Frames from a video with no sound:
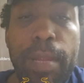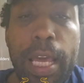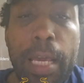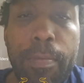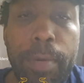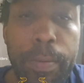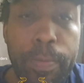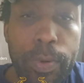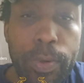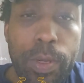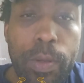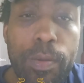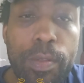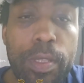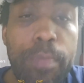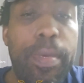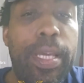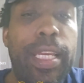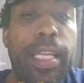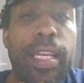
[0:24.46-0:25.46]
black people
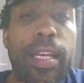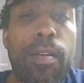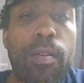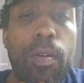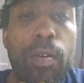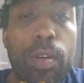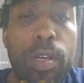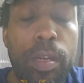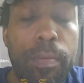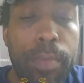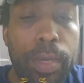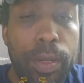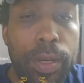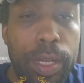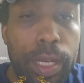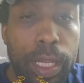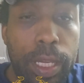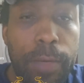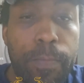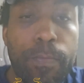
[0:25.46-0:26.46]
don't spend in their own
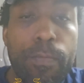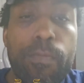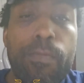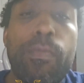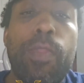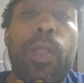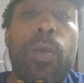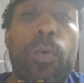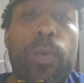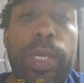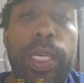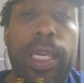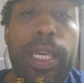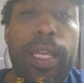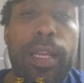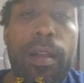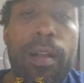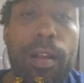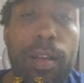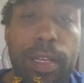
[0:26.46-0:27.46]
community we
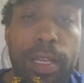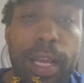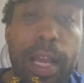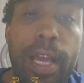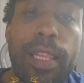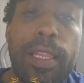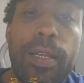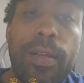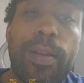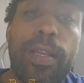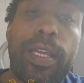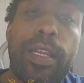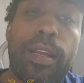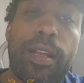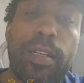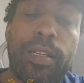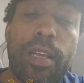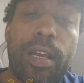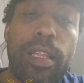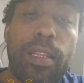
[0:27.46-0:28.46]
get our dollar and
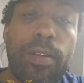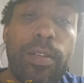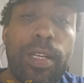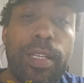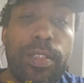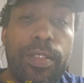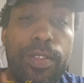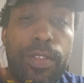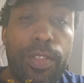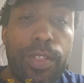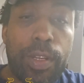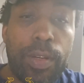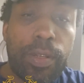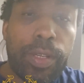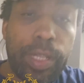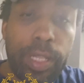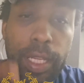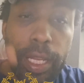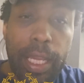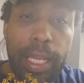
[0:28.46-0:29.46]
our dollar doesn't
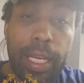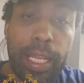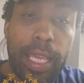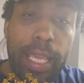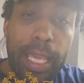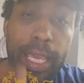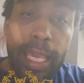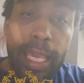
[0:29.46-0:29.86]
circulate